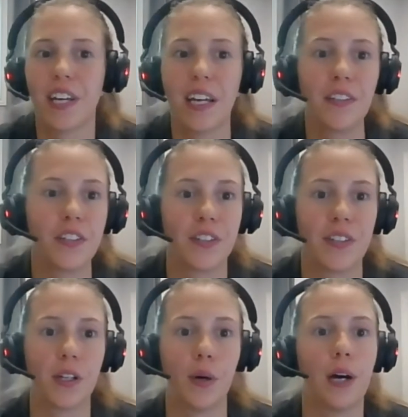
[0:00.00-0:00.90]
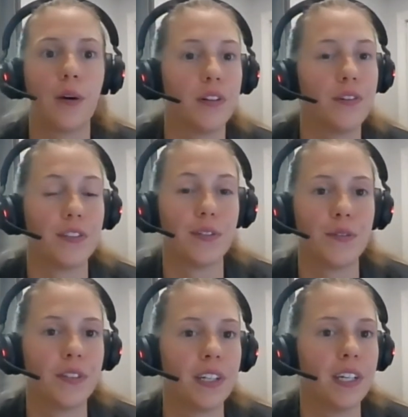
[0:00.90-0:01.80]
day to just go out and
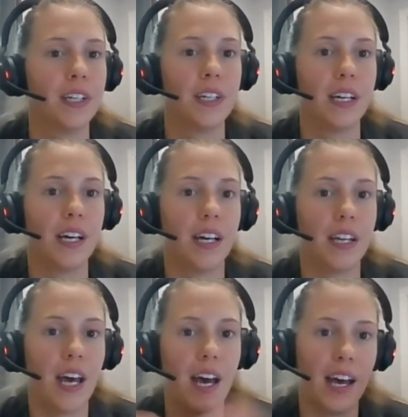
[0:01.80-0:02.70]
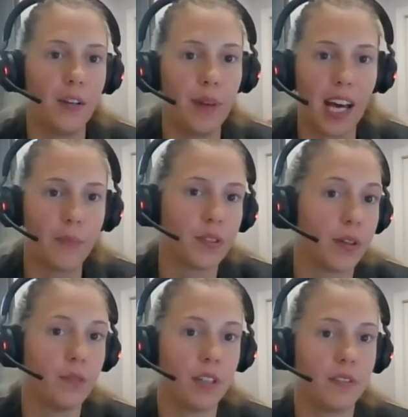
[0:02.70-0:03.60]
do an maps
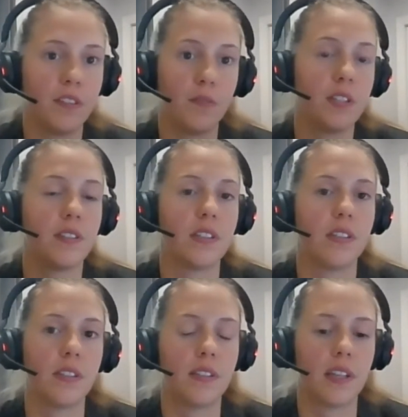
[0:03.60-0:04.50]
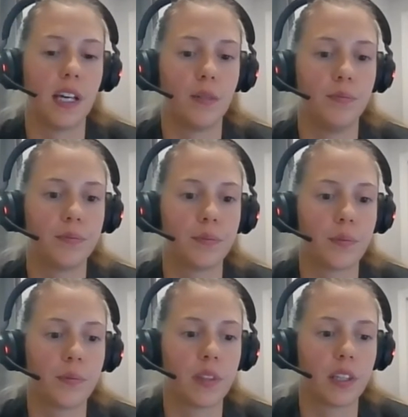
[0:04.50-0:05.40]
or invasive species um,
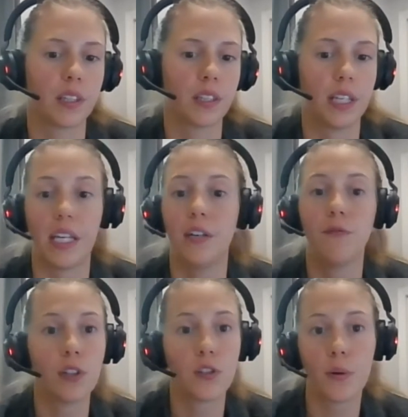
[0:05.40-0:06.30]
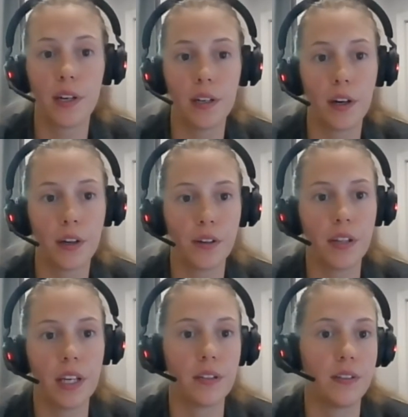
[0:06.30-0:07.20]
like inventory on your
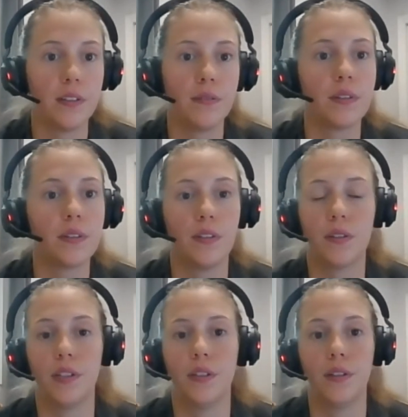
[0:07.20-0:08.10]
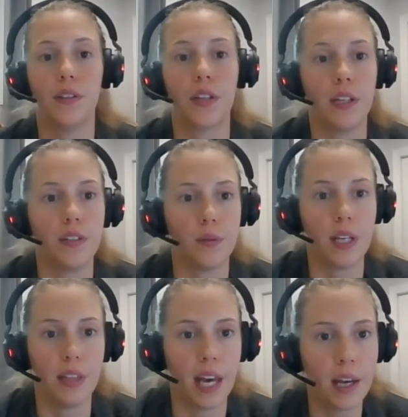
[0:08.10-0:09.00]
lake too, so you can look at
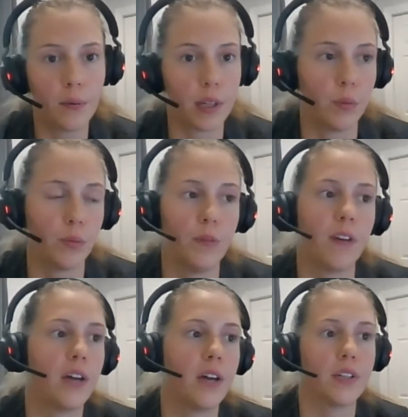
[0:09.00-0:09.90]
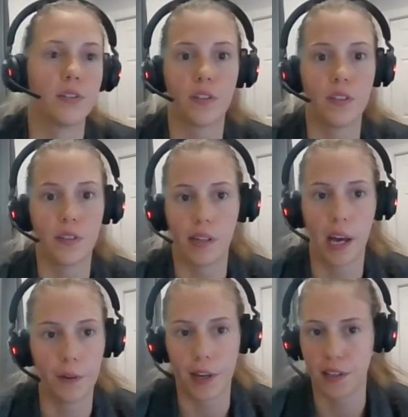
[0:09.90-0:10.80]
doing that. We can provide resources on
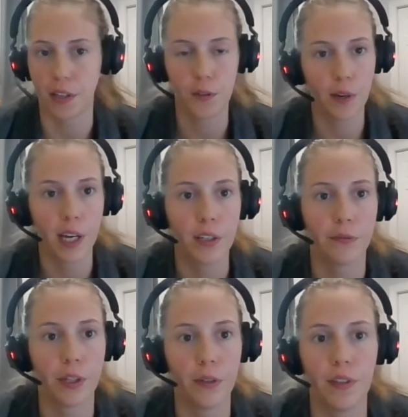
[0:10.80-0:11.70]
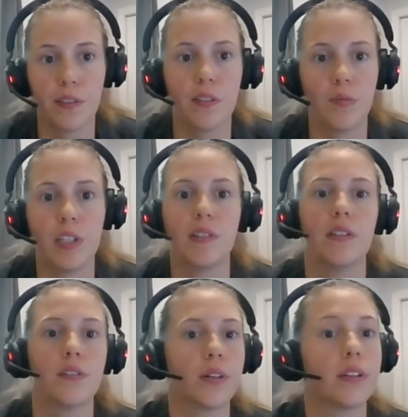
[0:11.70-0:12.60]
how to identify different invasive
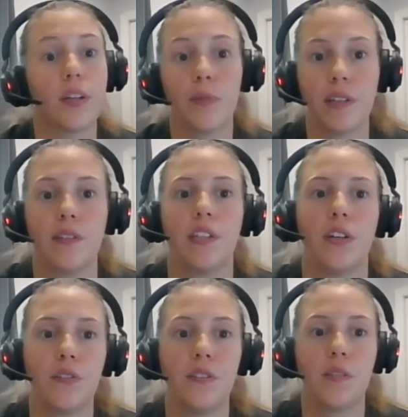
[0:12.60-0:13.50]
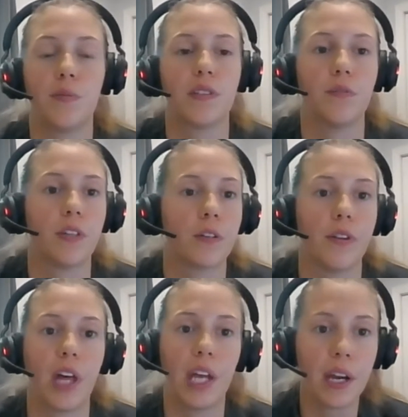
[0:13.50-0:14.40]
species or a little presentation specific
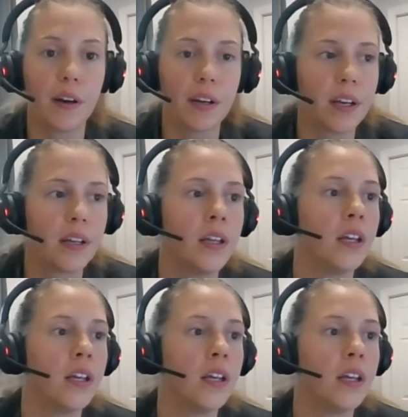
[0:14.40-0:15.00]
for that area.